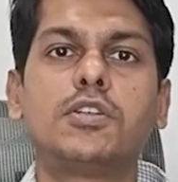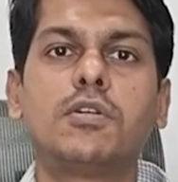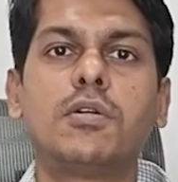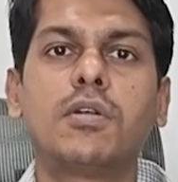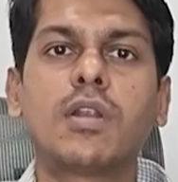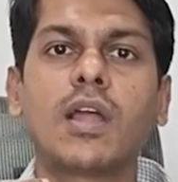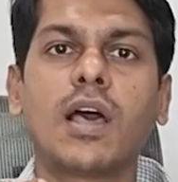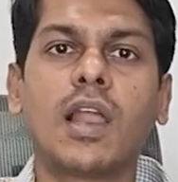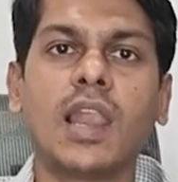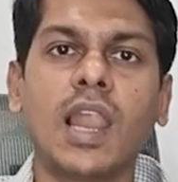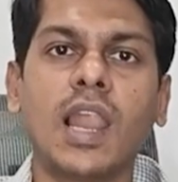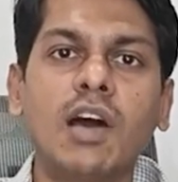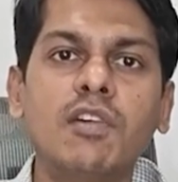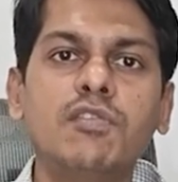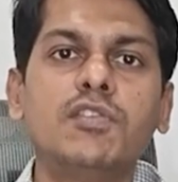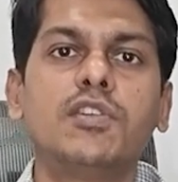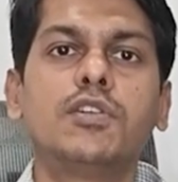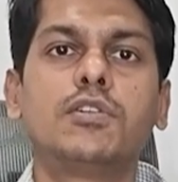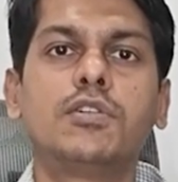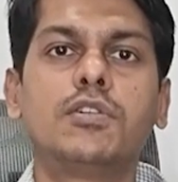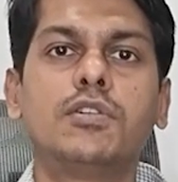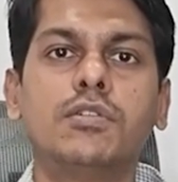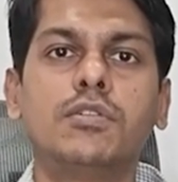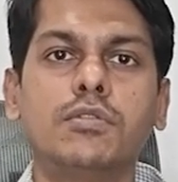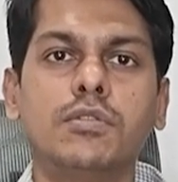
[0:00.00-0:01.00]
allow you to
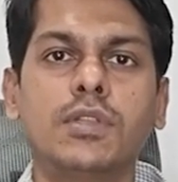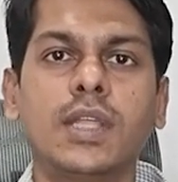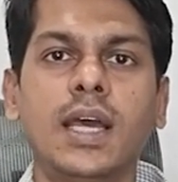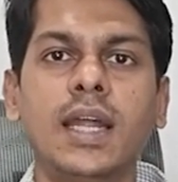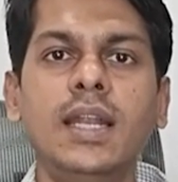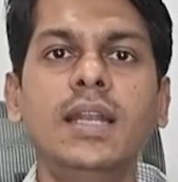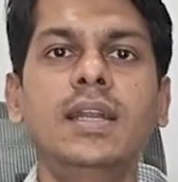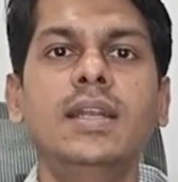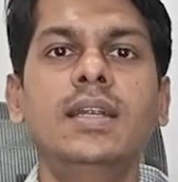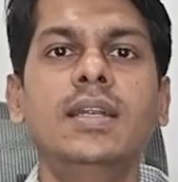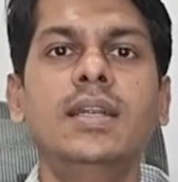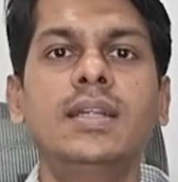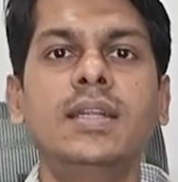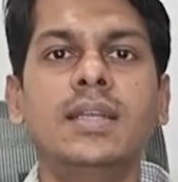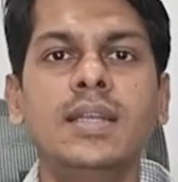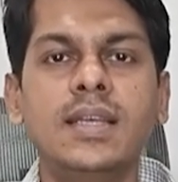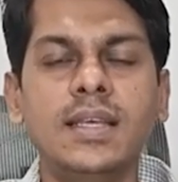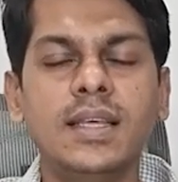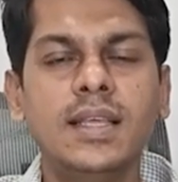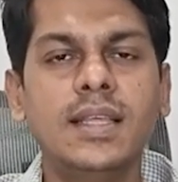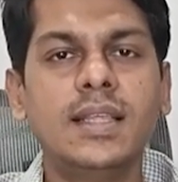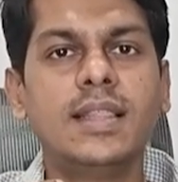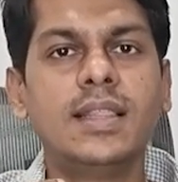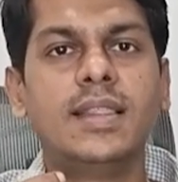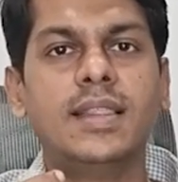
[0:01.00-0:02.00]
do that,
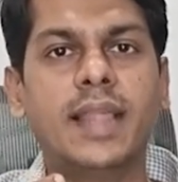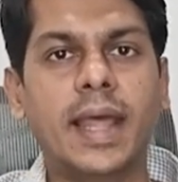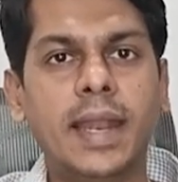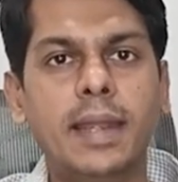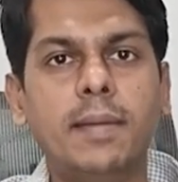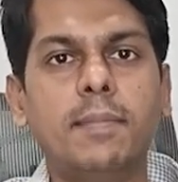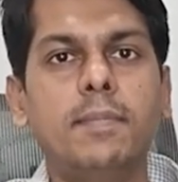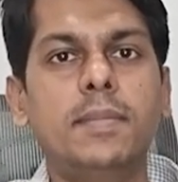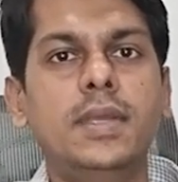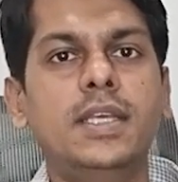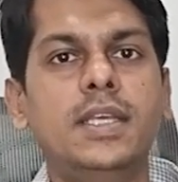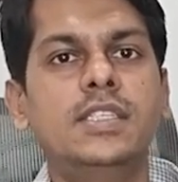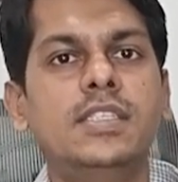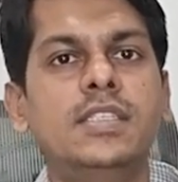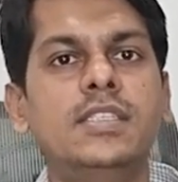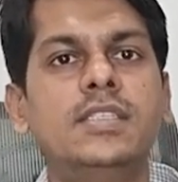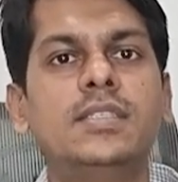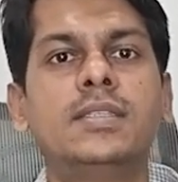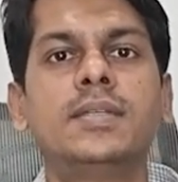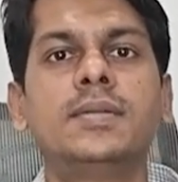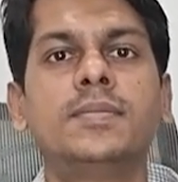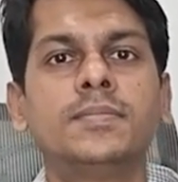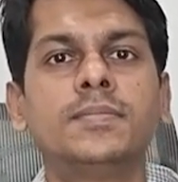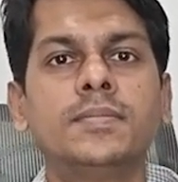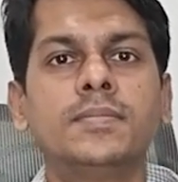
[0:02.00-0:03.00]
that means
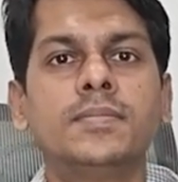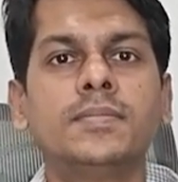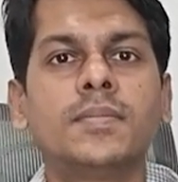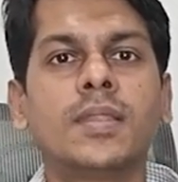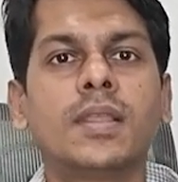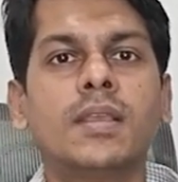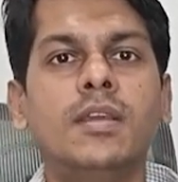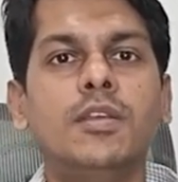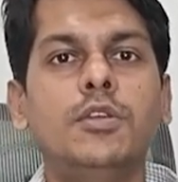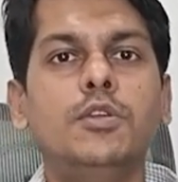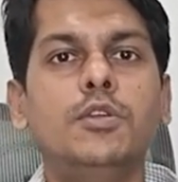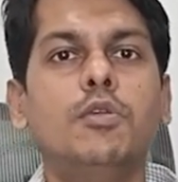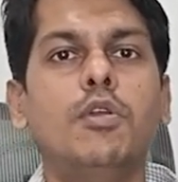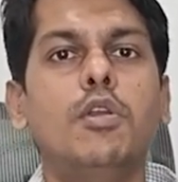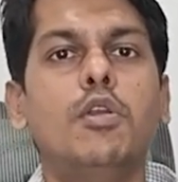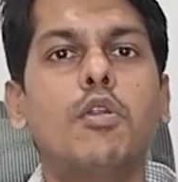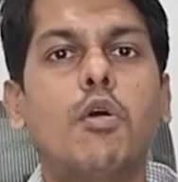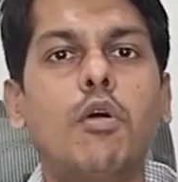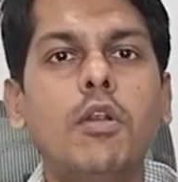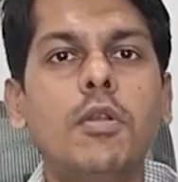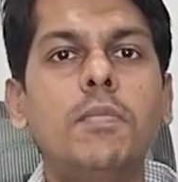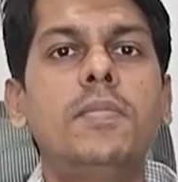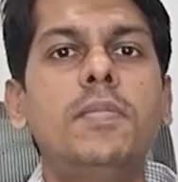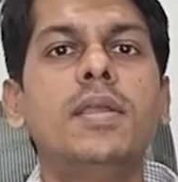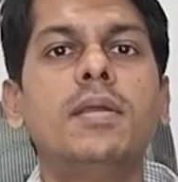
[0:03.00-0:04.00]
you will not be
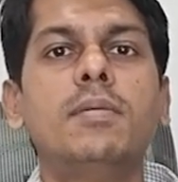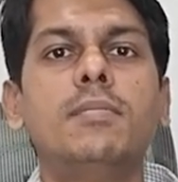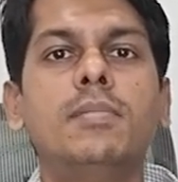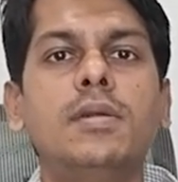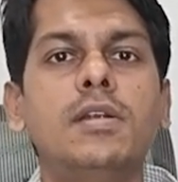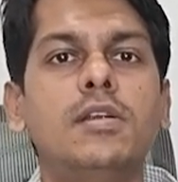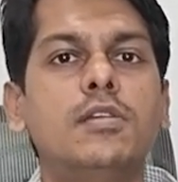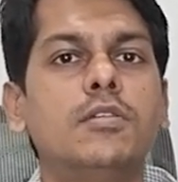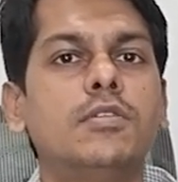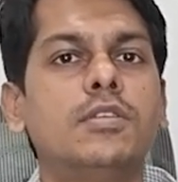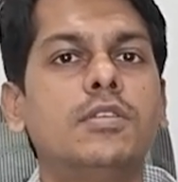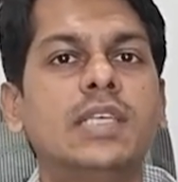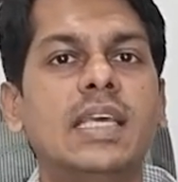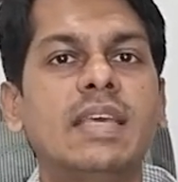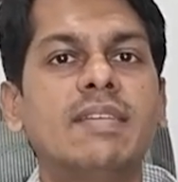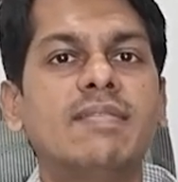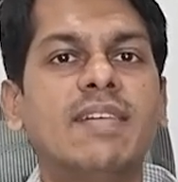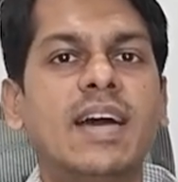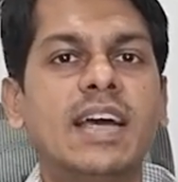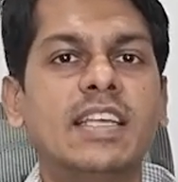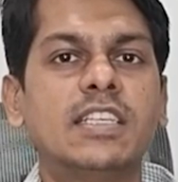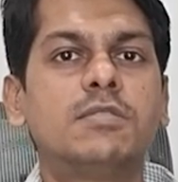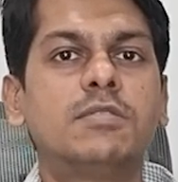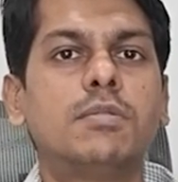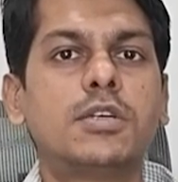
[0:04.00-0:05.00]
able to save as
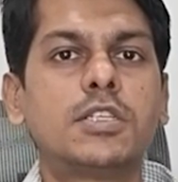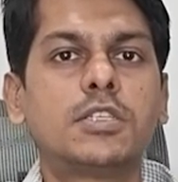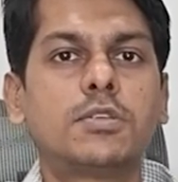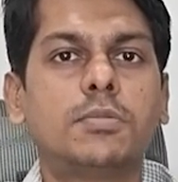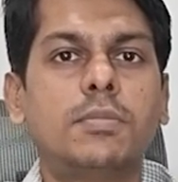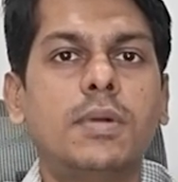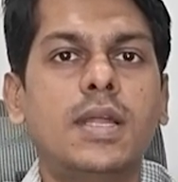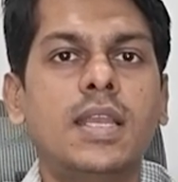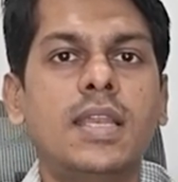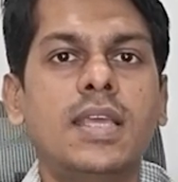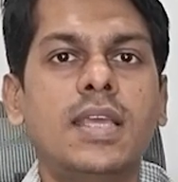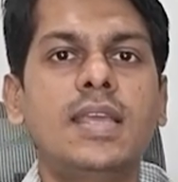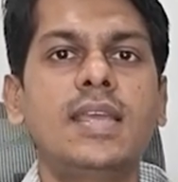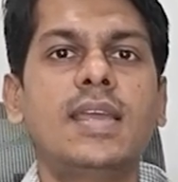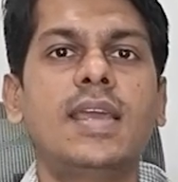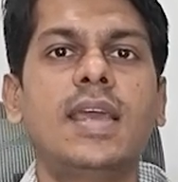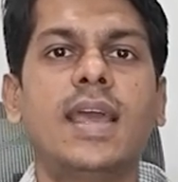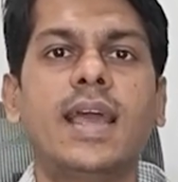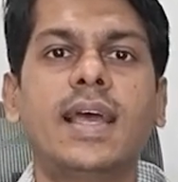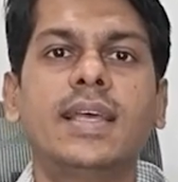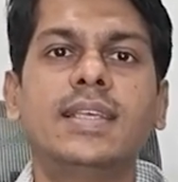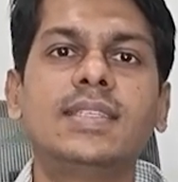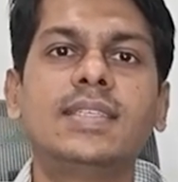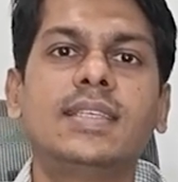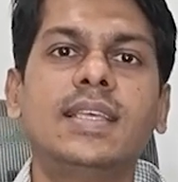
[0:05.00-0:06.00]
much money as,
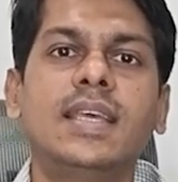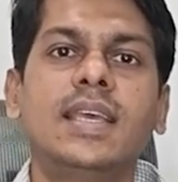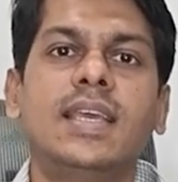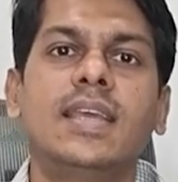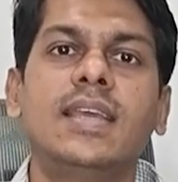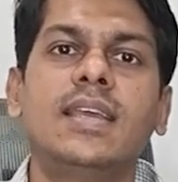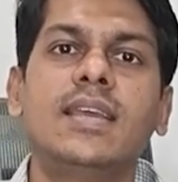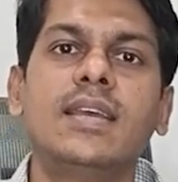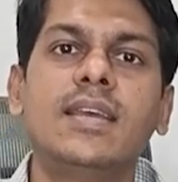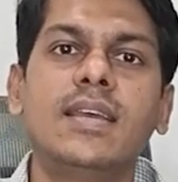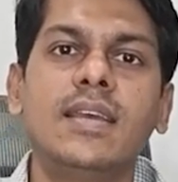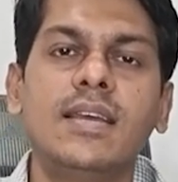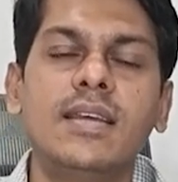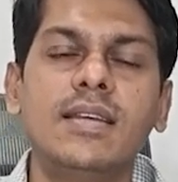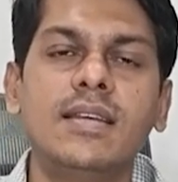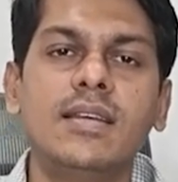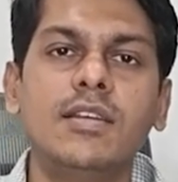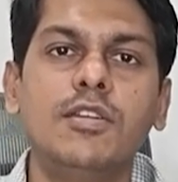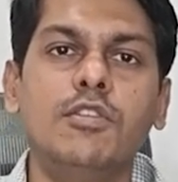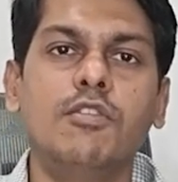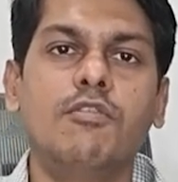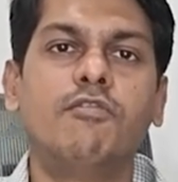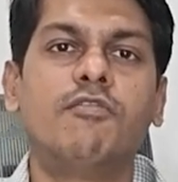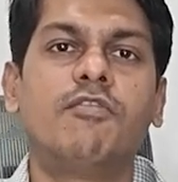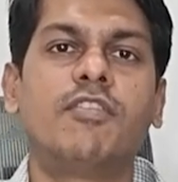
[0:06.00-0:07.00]
say, your
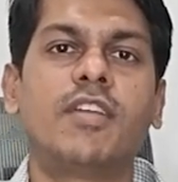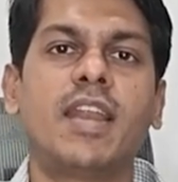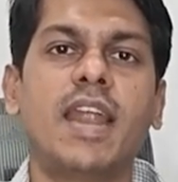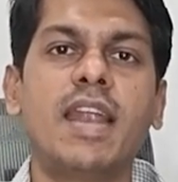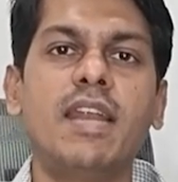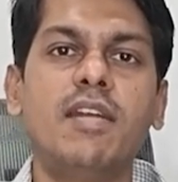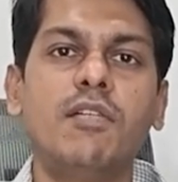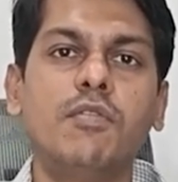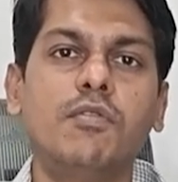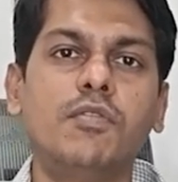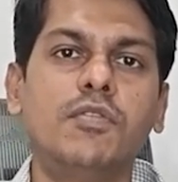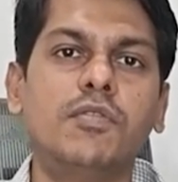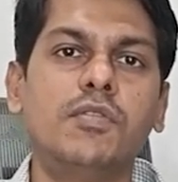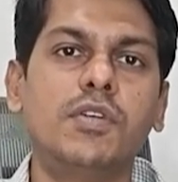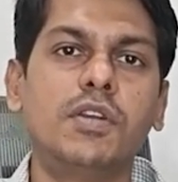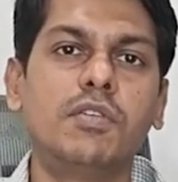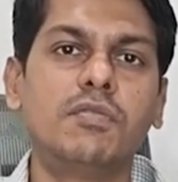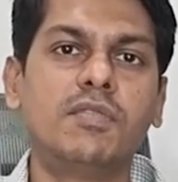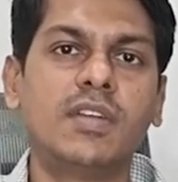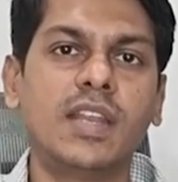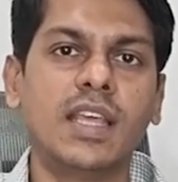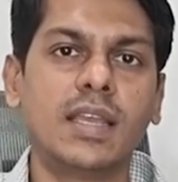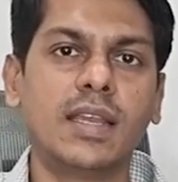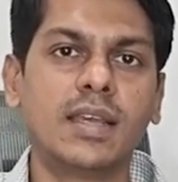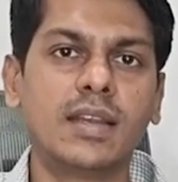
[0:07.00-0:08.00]
friend who would have
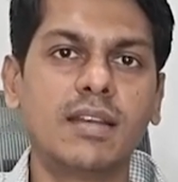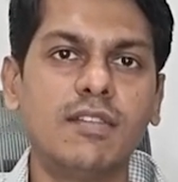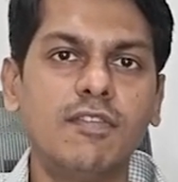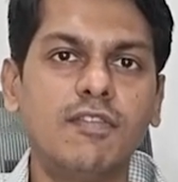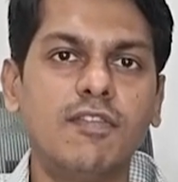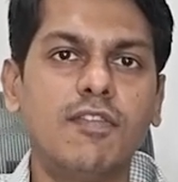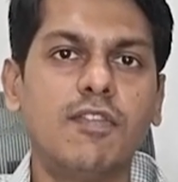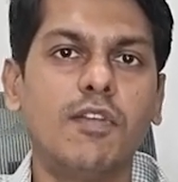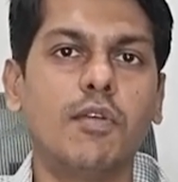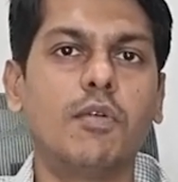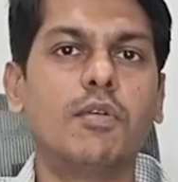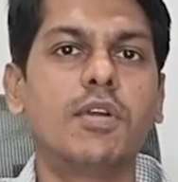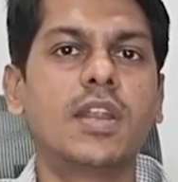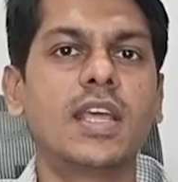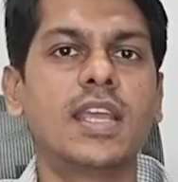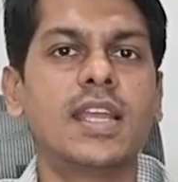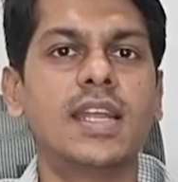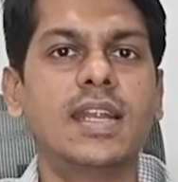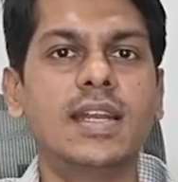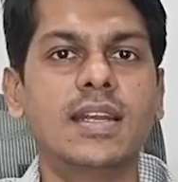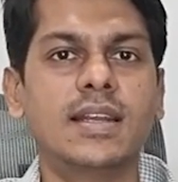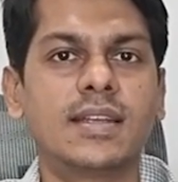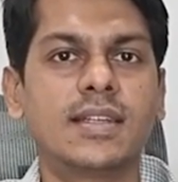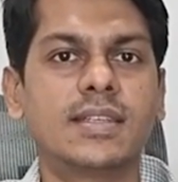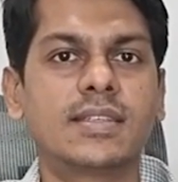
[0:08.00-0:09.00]
taken a floating
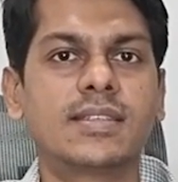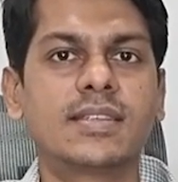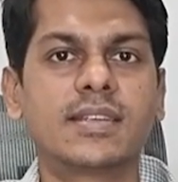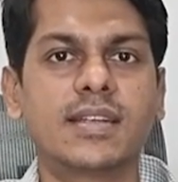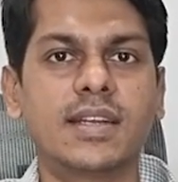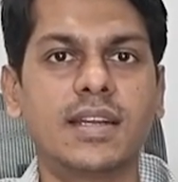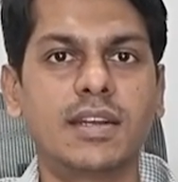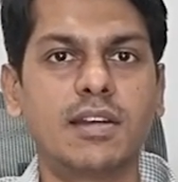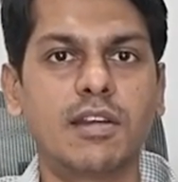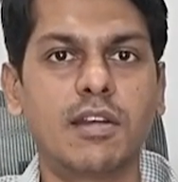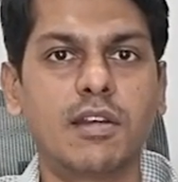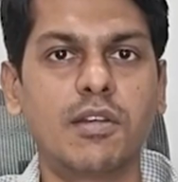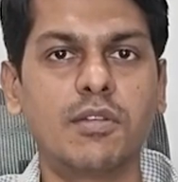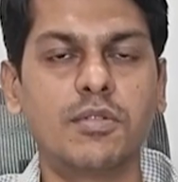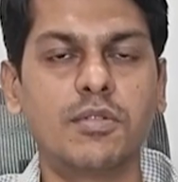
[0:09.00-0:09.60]
interest rate loan.